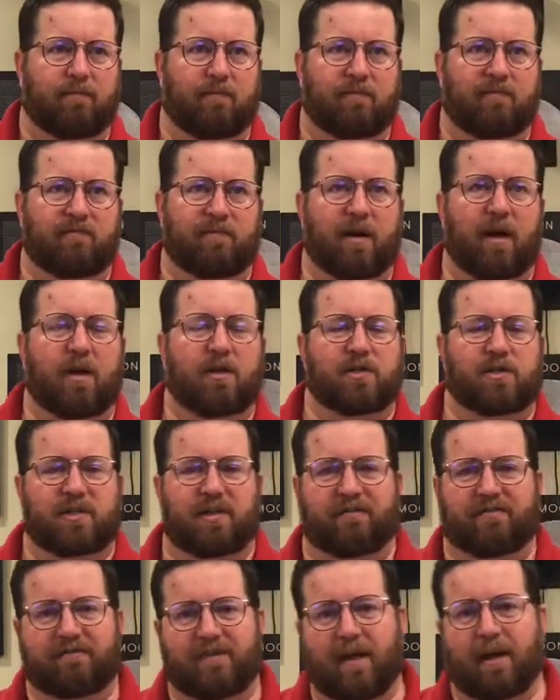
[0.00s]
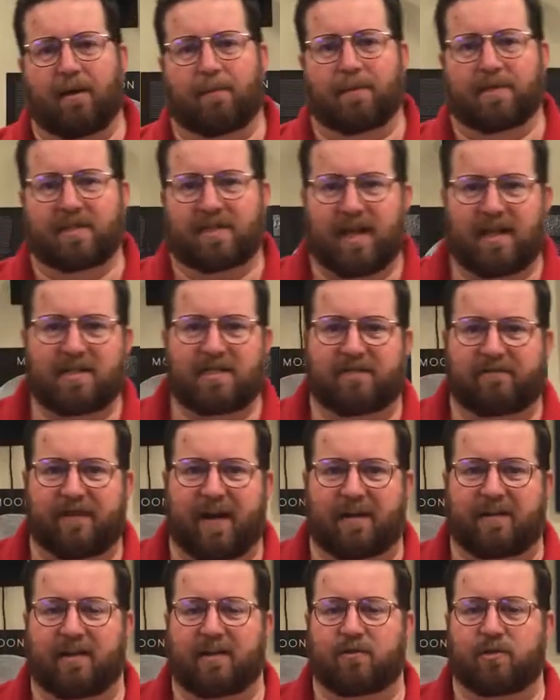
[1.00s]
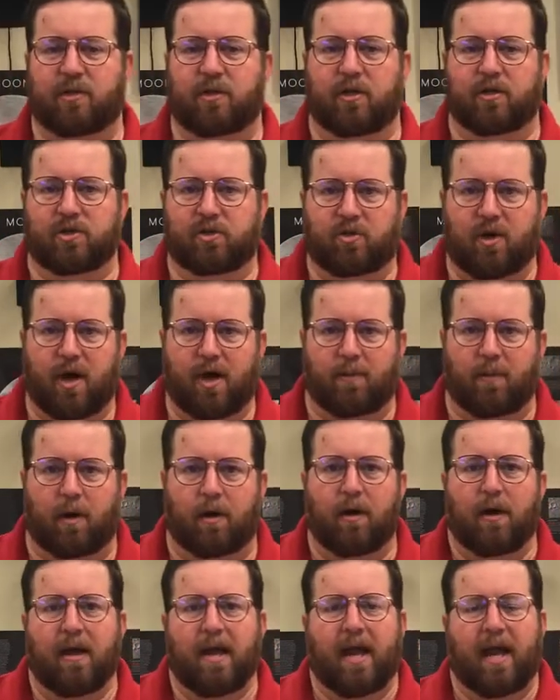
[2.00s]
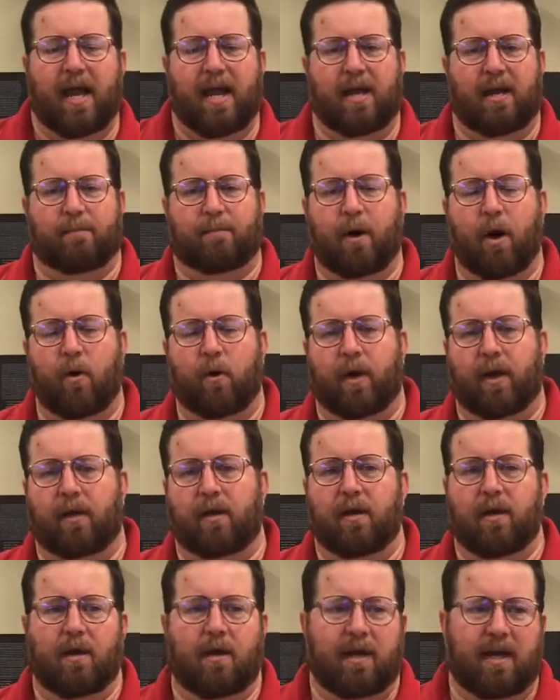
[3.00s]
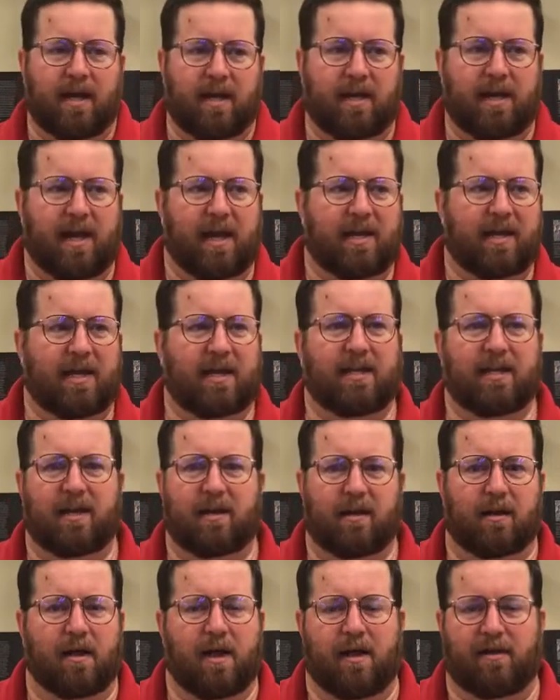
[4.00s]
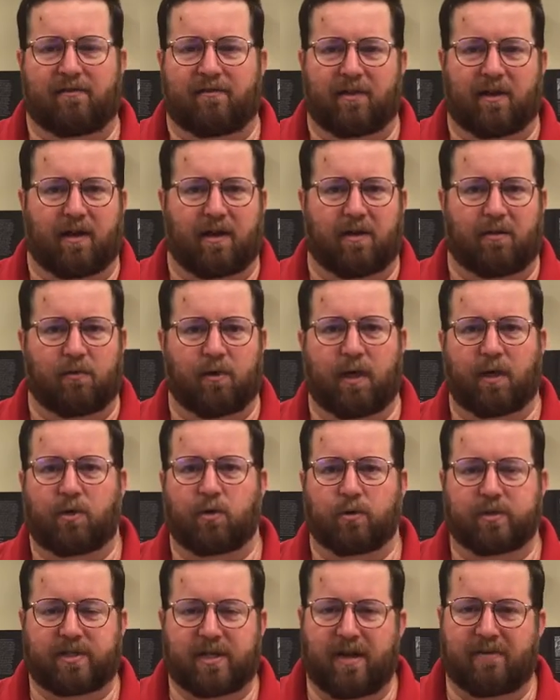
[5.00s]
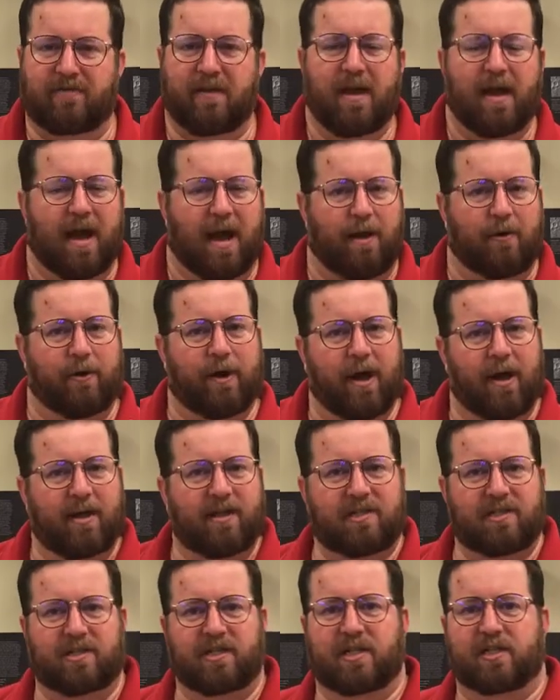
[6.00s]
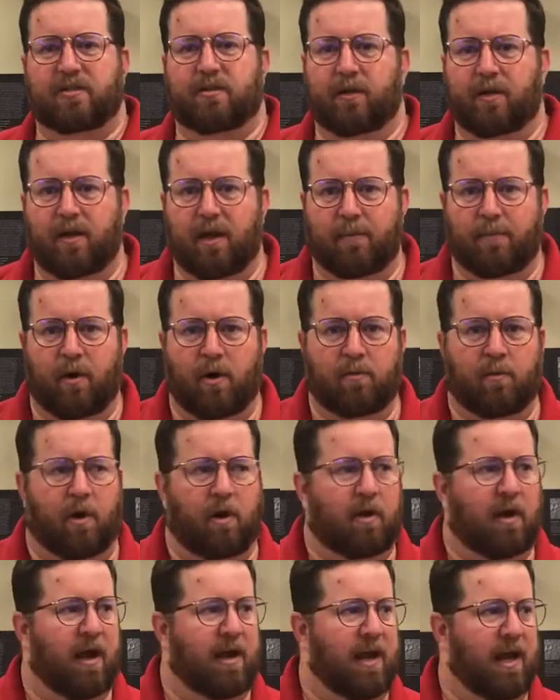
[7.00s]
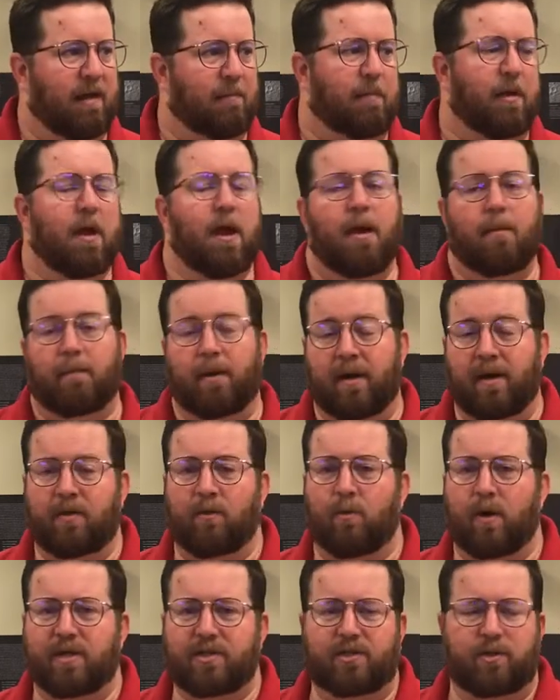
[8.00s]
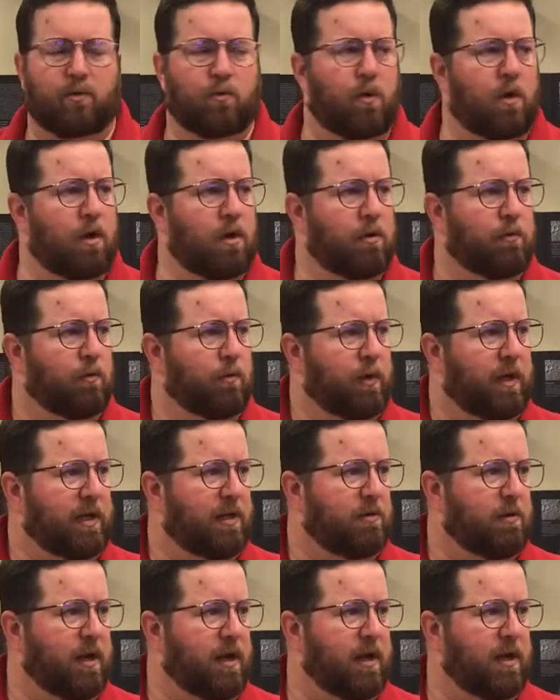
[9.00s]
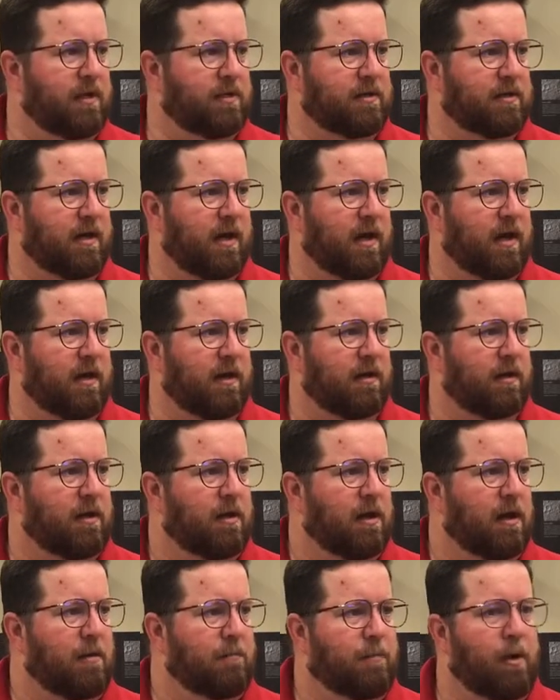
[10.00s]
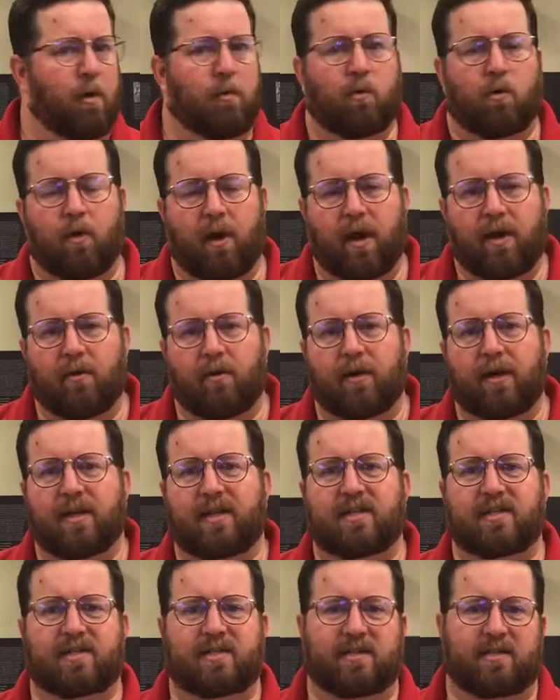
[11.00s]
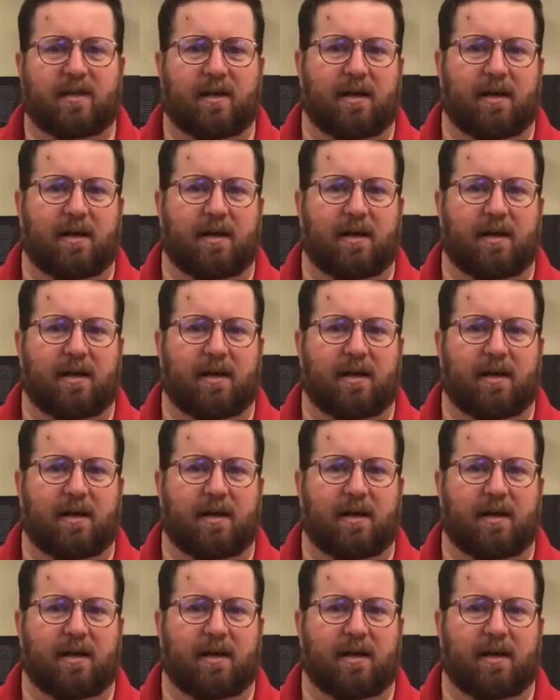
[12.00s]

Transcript: interesting fella. Besides the fact that he was a good astronomer and a poet, he did a lot of really cool stuff. I would highly suggest looking up Omar Khayyam. But in the Western world, we credit Pope Gregory's